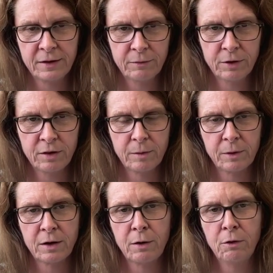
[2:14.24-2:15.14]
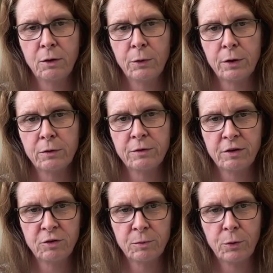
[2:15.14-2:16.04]
get rid of them canola oil
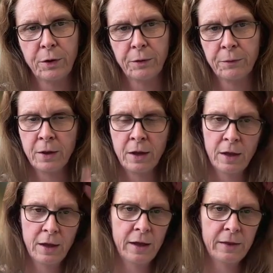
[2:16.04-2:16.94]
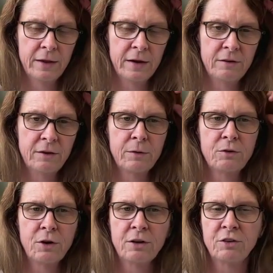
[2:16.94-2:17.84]
vegetable oil uh, they need to go in the
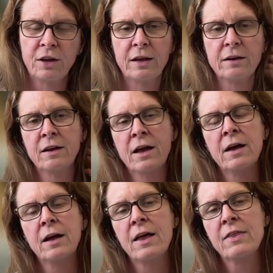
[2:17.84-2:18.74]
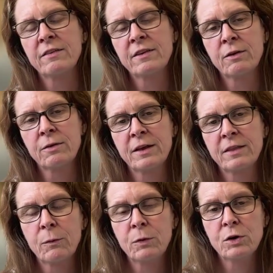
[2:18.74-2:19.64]
trash can uh, and that's the other thing
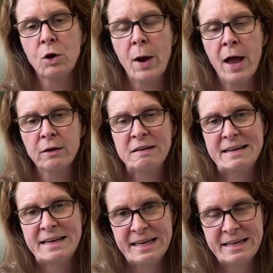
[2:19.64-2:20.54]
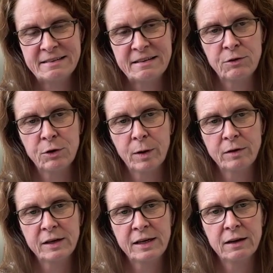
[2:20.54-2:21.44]
that when you go out to eat if you go out
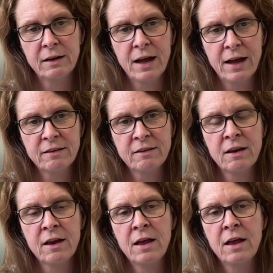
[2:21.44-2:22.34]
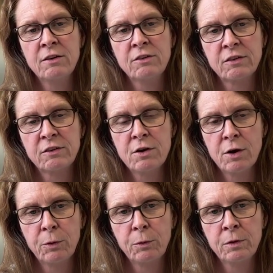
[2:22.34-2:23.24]
to eat a lot just
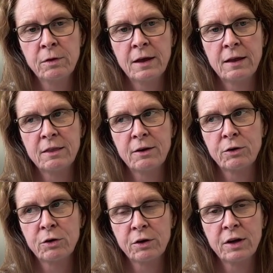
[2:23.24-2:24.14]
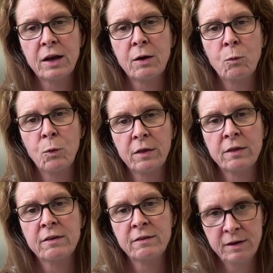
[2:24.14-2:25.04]
know that they're cooking
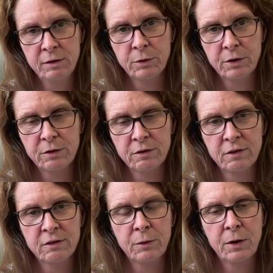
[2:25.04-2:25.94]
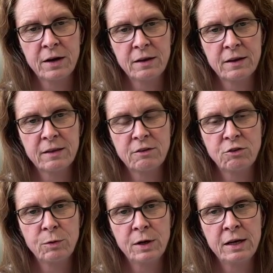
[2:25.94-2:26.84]
with seed oils so anything
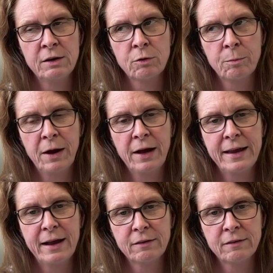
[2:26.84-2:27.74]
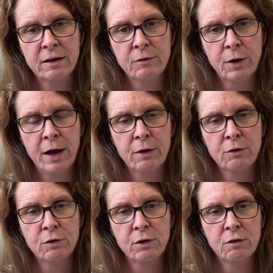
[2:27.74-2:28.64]
that you eat or buy outside of your
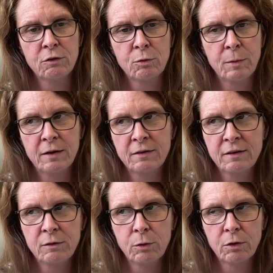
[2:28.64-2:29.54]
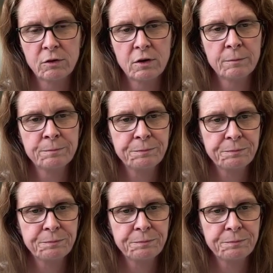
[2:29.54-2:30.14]
house you can assume has seed oils in it